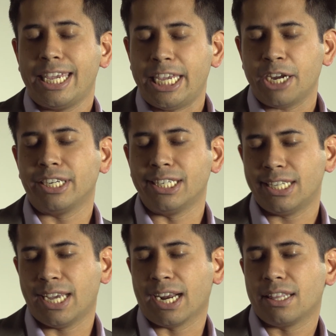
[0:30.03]
Here at
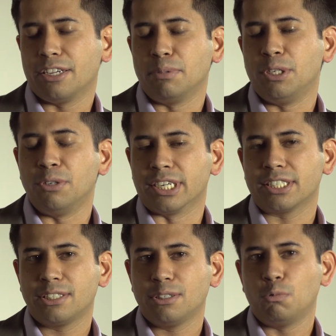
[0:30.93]
Intact
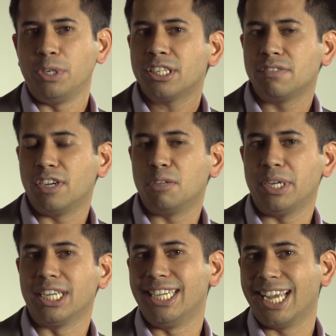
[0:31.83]
Therapeutics, we are
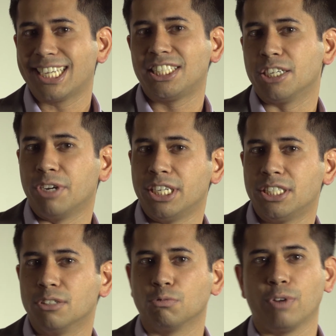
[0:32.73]
developing next
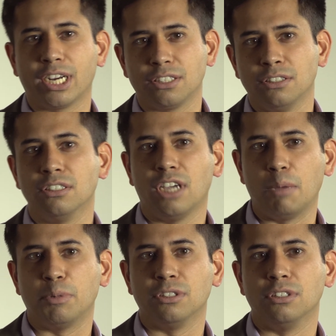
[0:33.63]
generation rectal
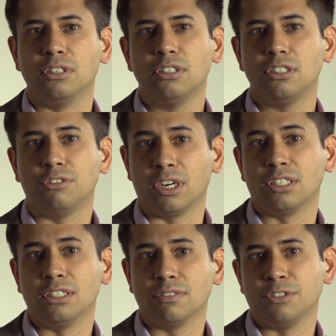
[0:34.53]
topical drug
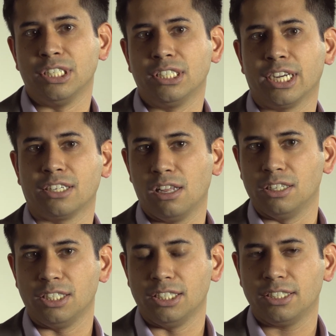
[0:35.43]
delivery
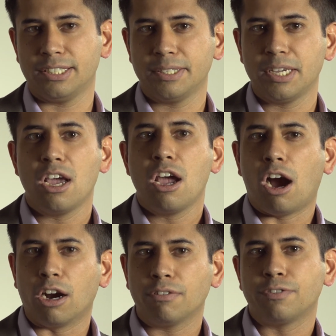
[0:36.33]
technologies.
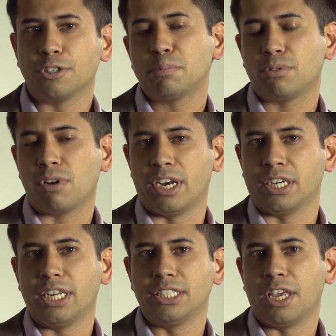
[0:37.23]
Our first product
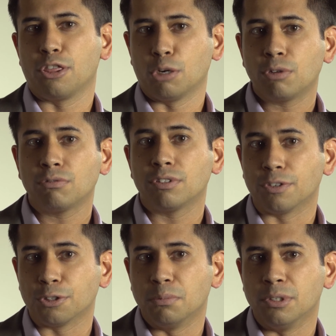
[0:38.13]
is a
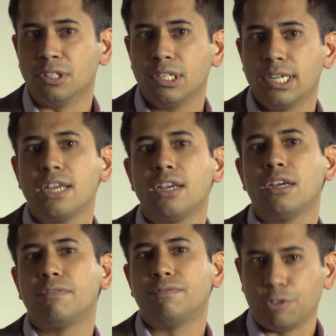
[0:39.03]
thermoreversible
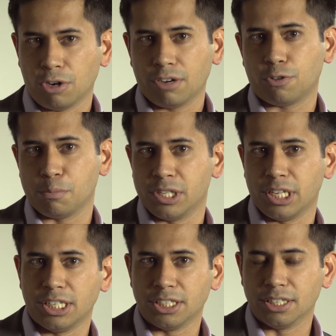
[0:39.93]
drug
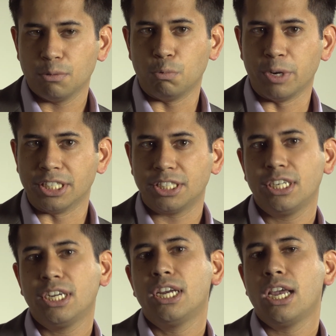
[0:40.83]
formulation, which
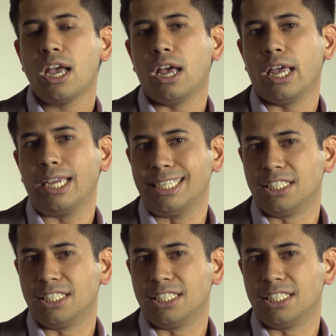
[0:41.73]
is